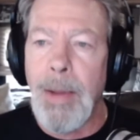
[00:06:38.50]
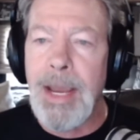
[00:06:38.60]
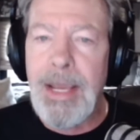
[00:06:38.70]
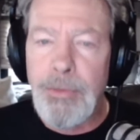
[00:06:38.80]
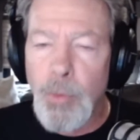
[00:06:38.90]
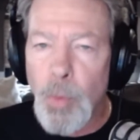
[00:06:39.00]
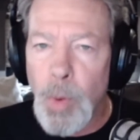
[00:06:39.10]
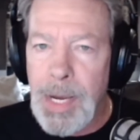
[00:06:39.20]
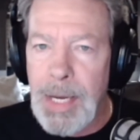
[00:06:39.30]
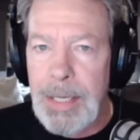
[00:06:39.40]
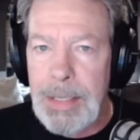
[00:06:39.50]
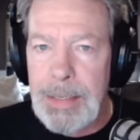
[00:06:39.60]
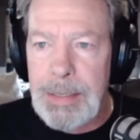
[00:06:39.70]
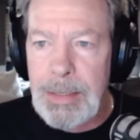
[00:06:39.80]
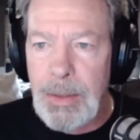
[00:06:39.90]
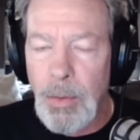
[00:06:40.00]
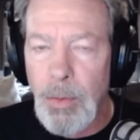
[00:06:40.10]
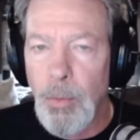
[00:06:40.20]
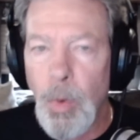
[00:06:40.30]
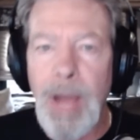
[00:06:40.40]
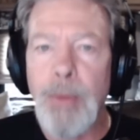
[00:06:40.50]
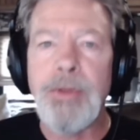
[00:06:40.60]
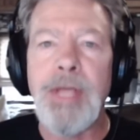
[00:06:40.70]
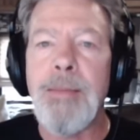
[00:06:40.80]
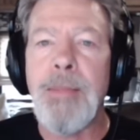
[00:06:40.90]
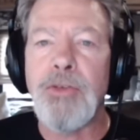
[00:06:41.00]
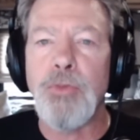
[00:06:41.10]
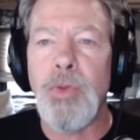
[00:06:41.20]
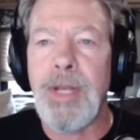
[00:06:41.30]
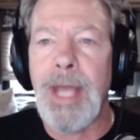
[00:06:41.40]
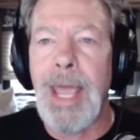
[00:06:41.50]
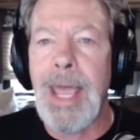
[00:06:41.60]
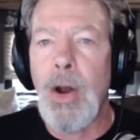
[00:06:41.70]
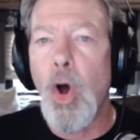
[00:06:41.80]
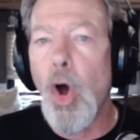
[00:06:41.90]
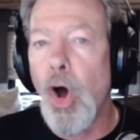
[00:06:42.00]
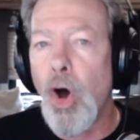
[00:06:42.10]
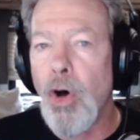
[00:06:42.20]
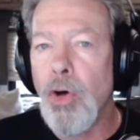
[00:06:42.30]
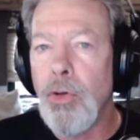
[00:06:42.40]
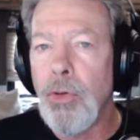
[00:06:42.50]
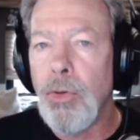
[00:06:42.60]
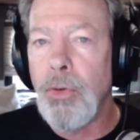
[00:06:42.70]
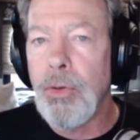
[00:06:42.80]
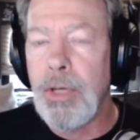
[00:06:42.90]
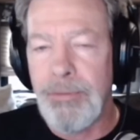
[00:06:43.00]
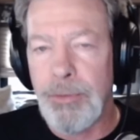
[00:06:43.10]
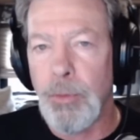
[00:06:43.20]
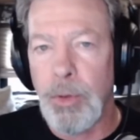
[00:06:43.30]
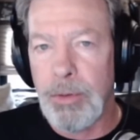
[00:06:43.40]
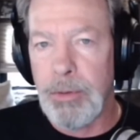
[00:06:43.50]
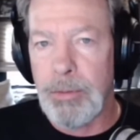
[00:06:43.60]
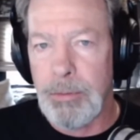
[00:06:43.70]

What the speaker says: Either way, why would they mess with it at all if there weren't